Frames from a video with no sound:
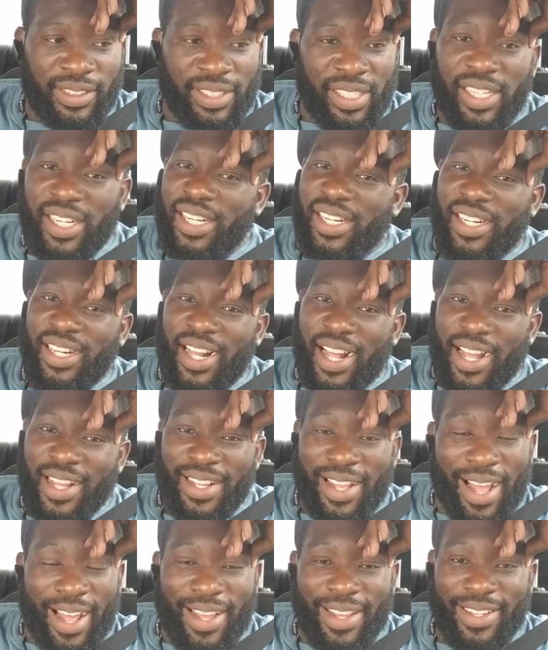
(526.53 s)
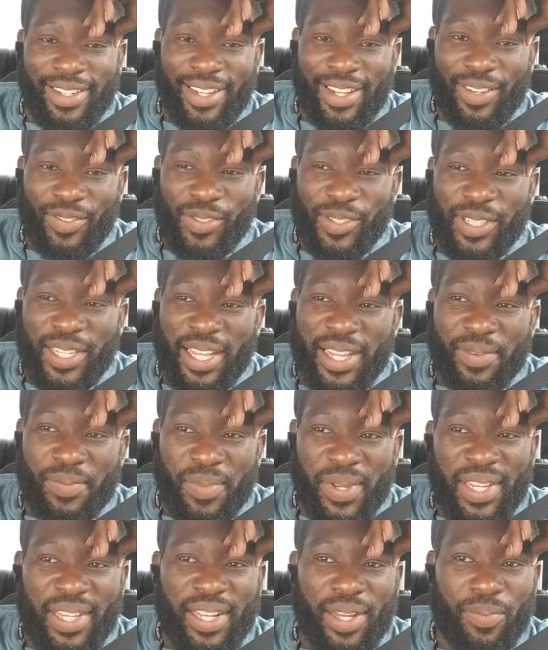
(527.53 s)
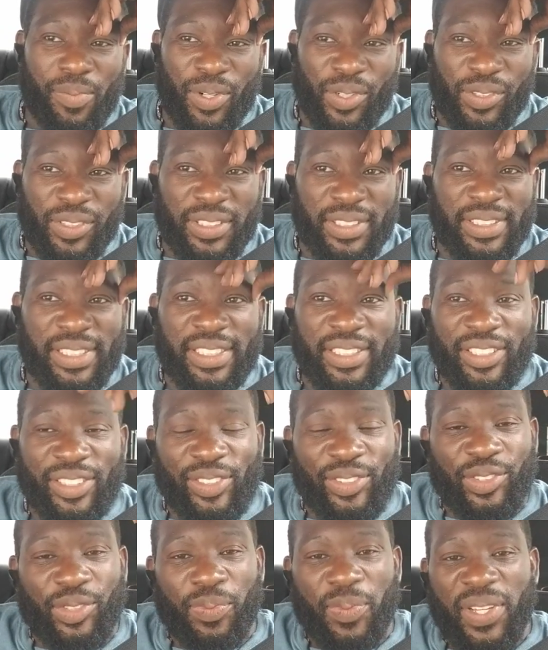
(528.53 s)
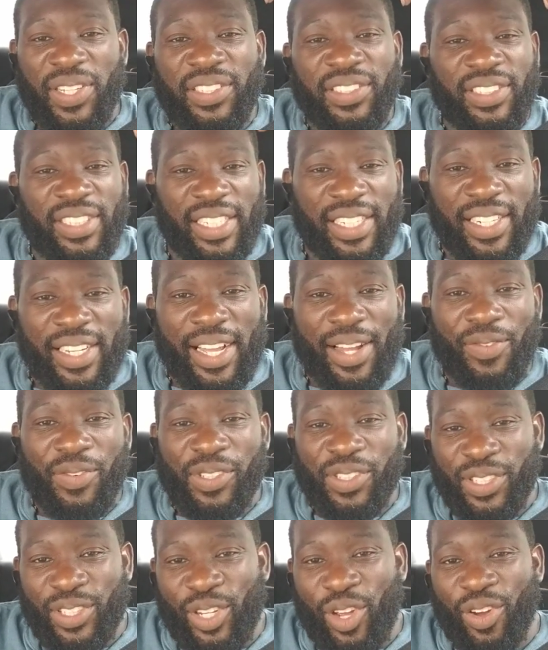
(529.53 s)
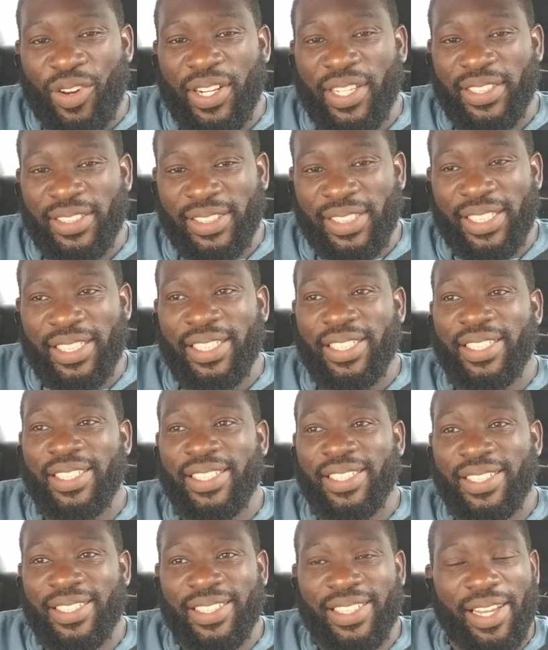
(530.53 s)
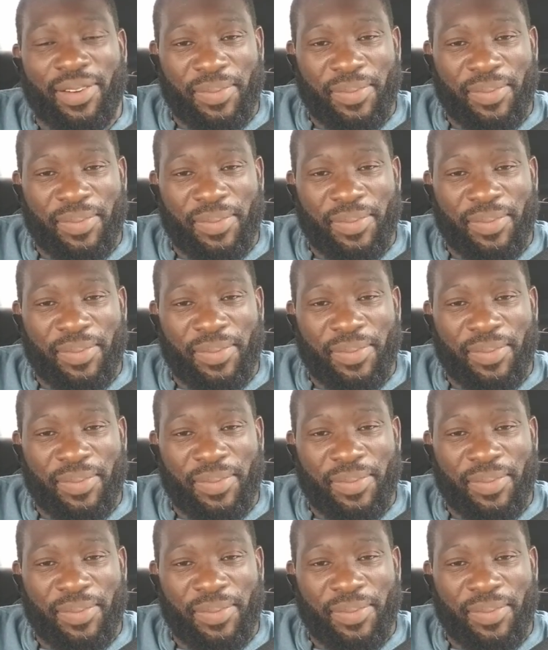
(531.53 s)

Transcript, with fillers: and I, I, and I was like, man, I posted these two spells that I was taught as a kid.